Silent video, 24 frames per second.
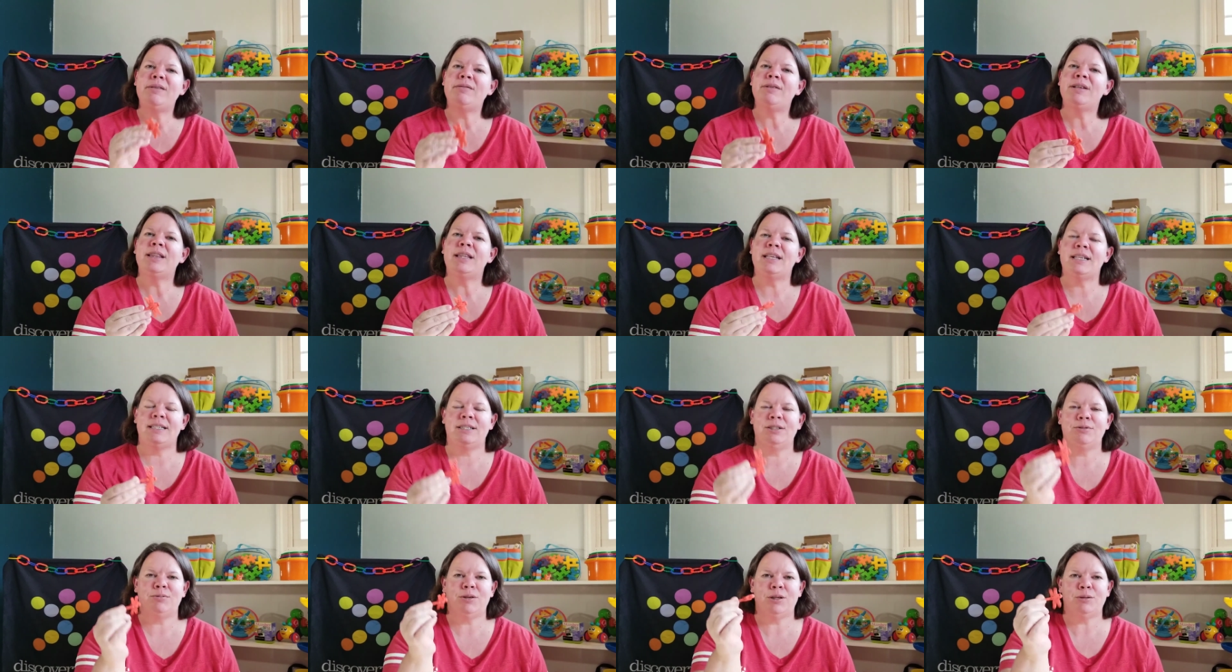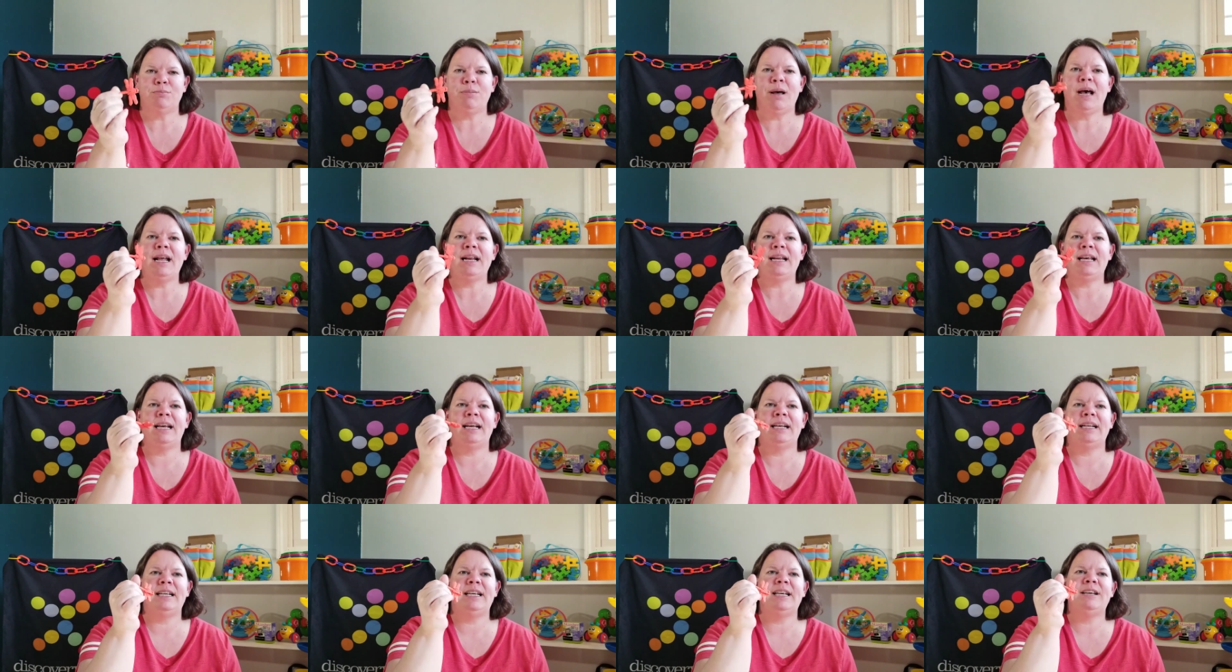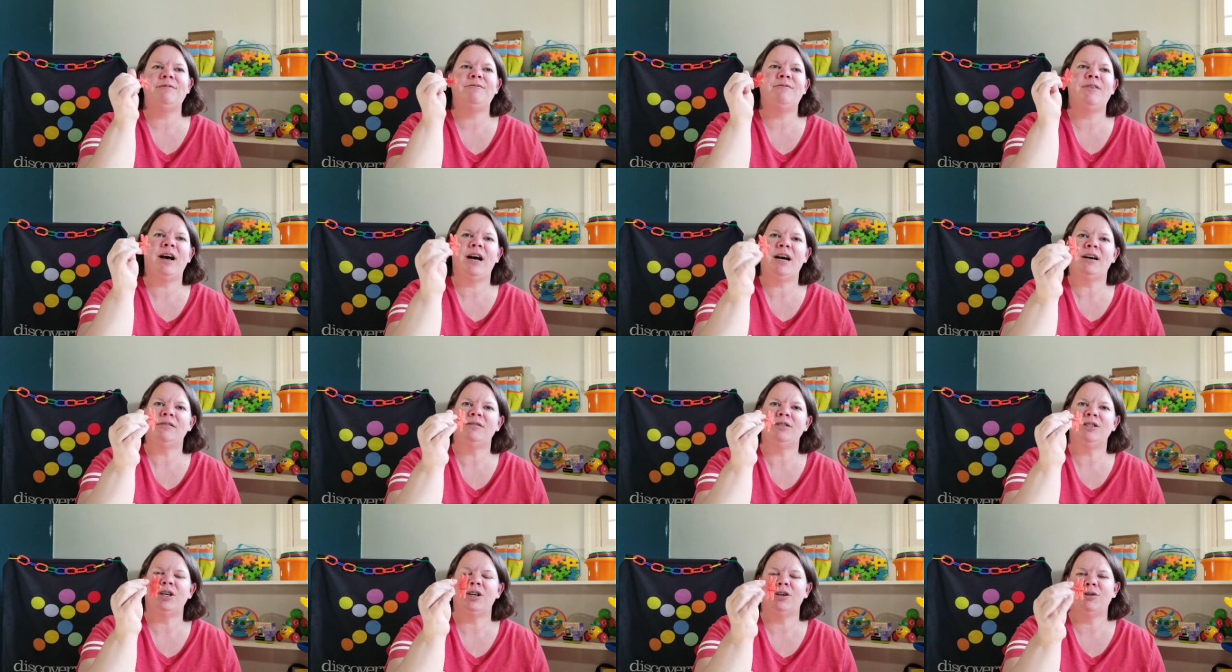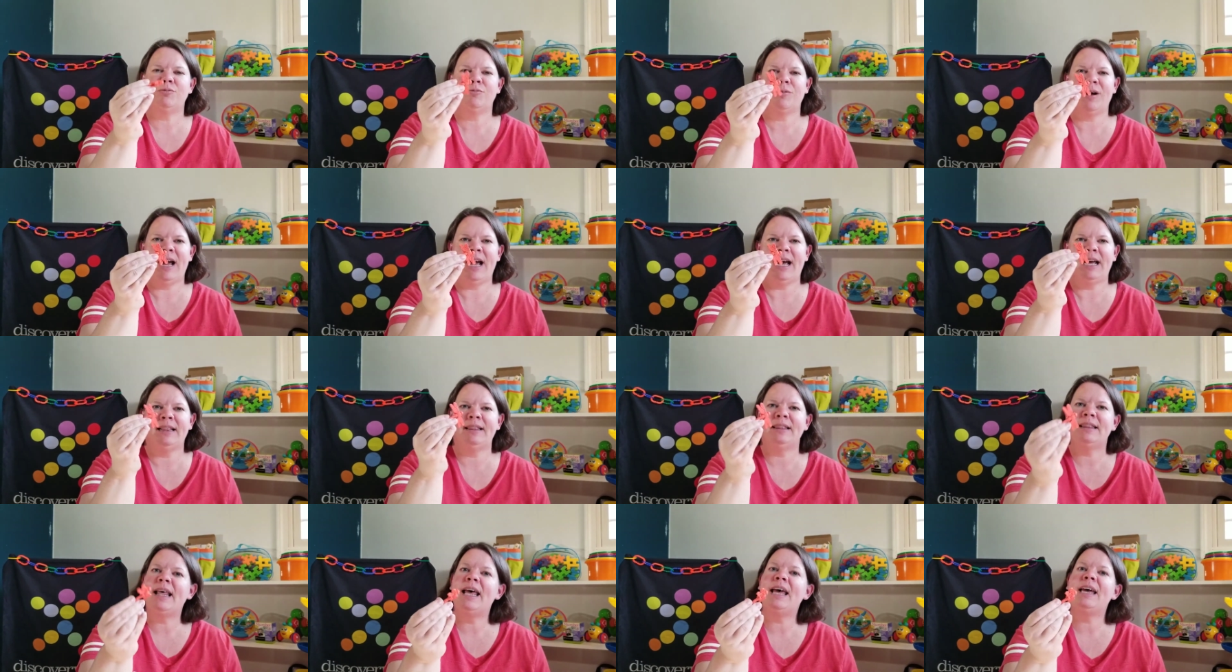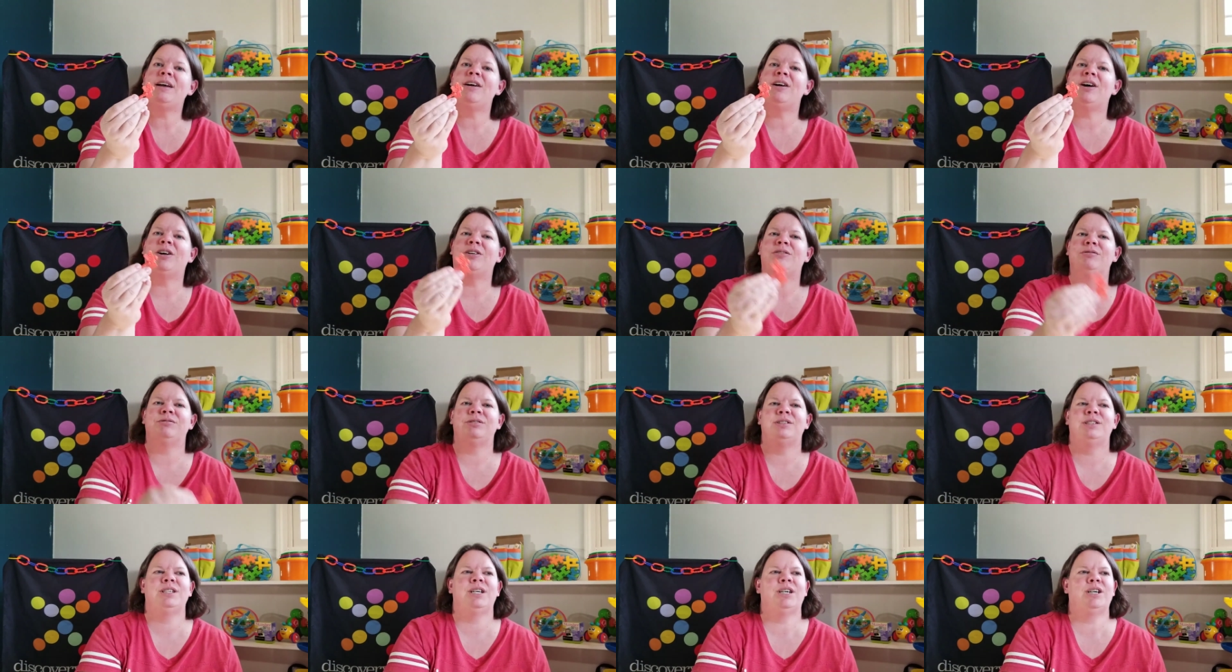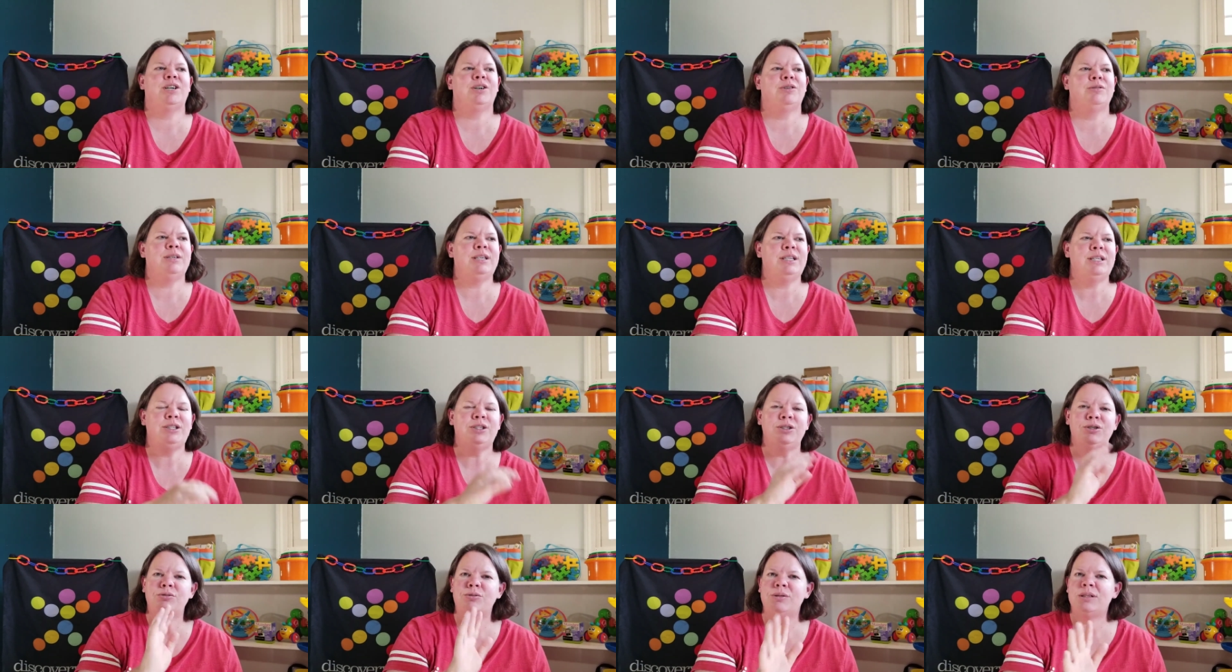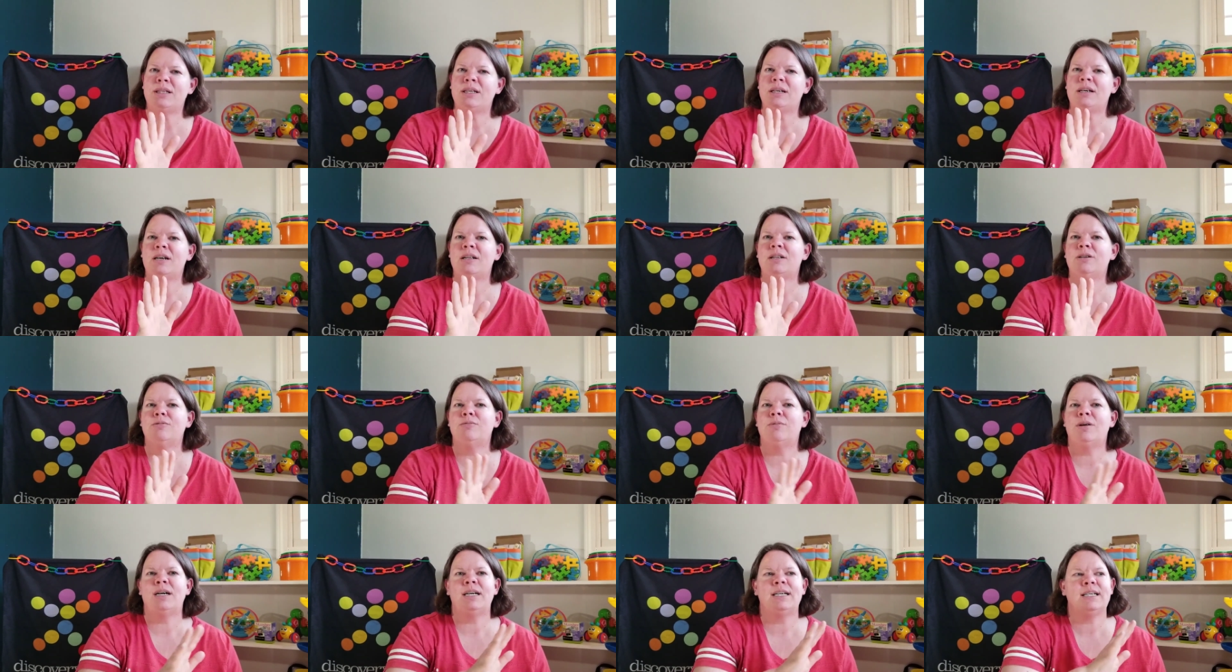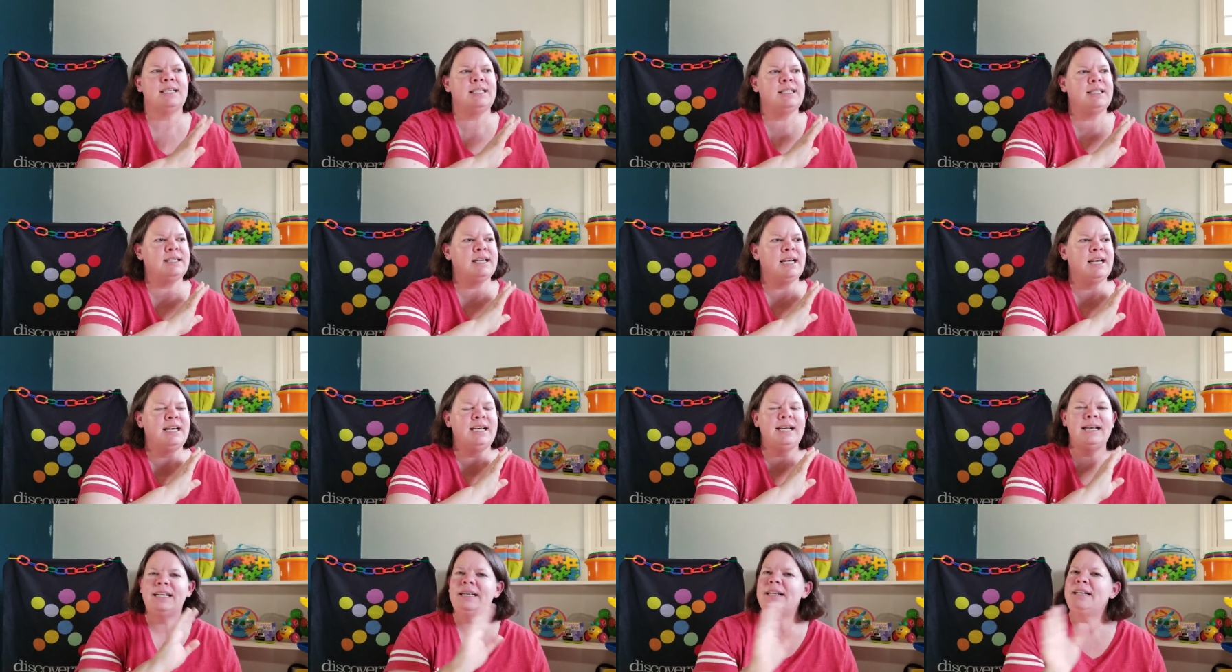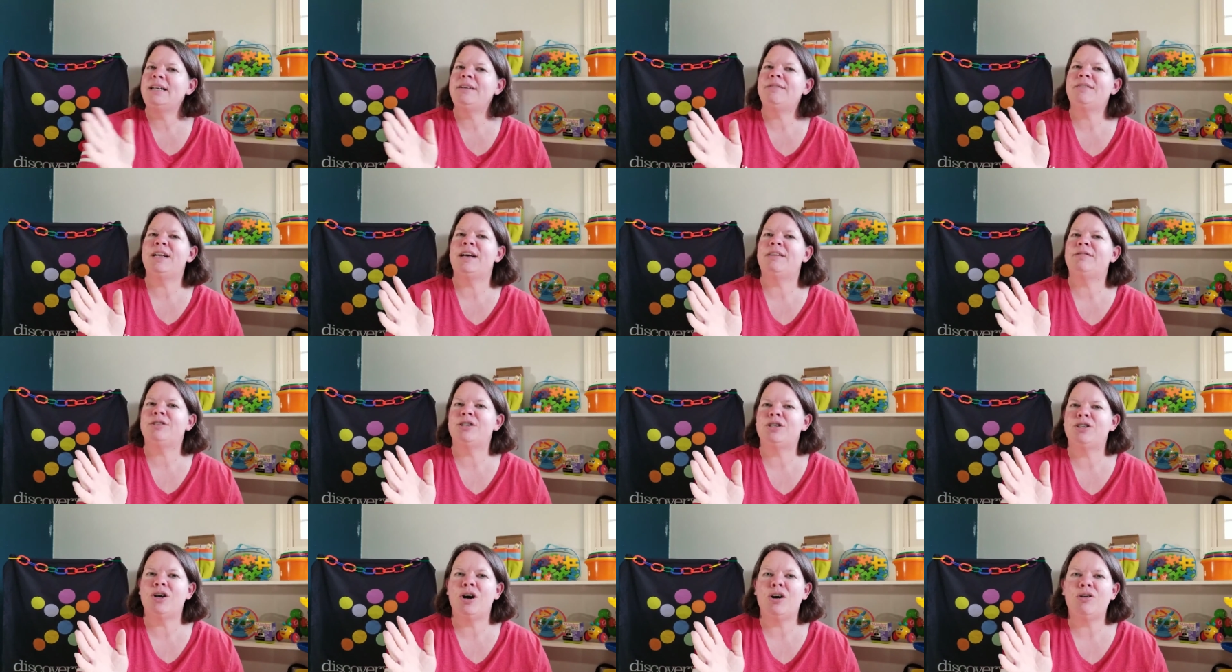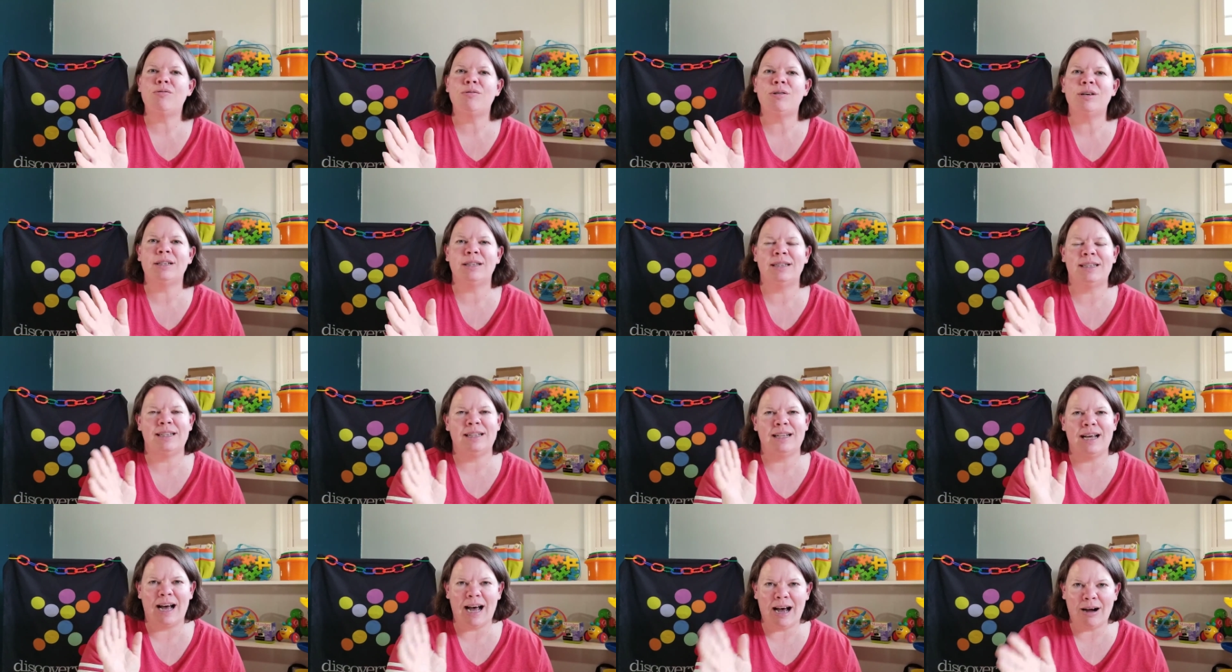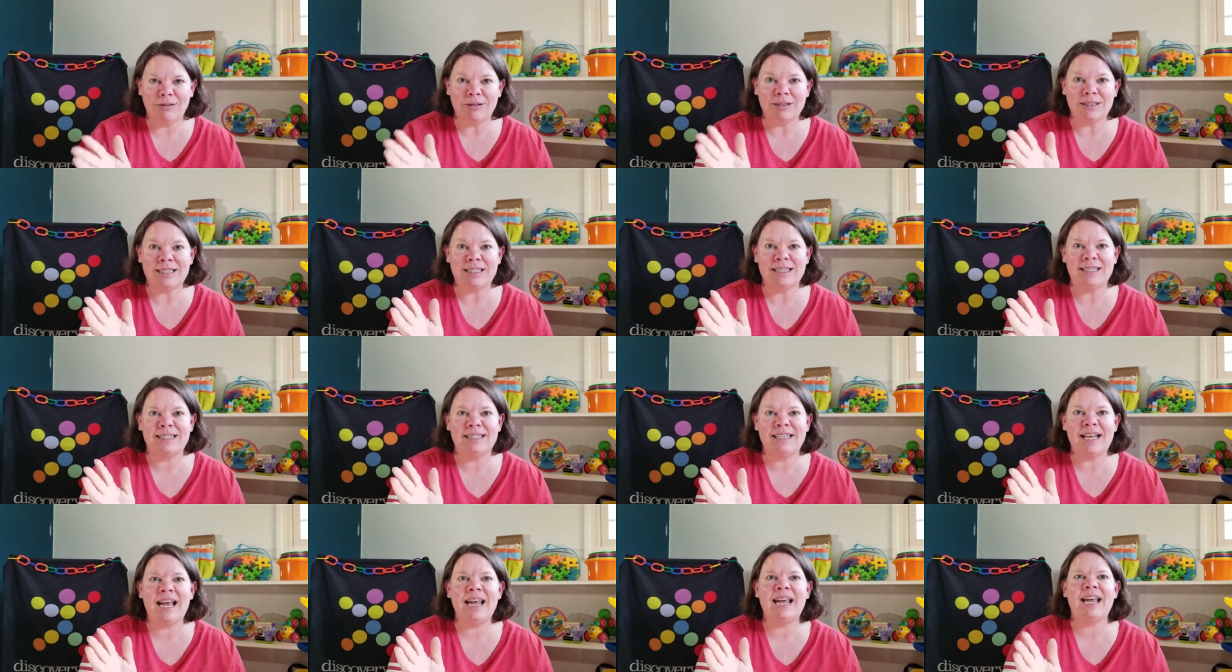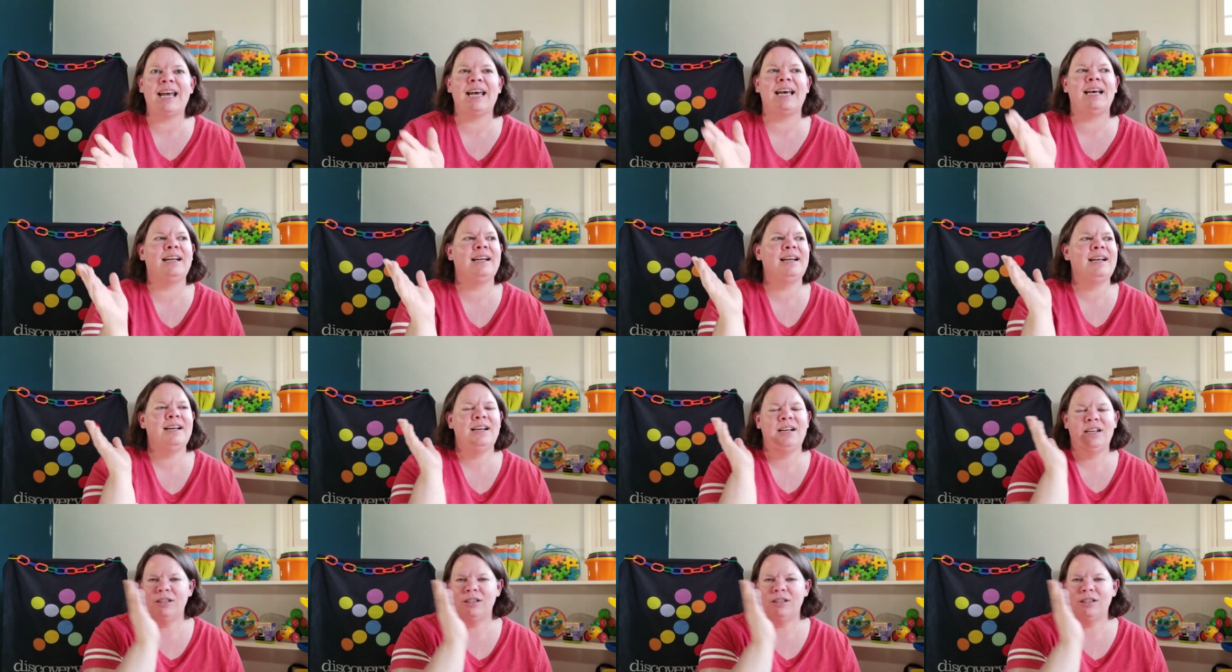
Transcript: with this with Bennett, he found a red Lego. So he knew what the color was. He didn't even have to know how to say it.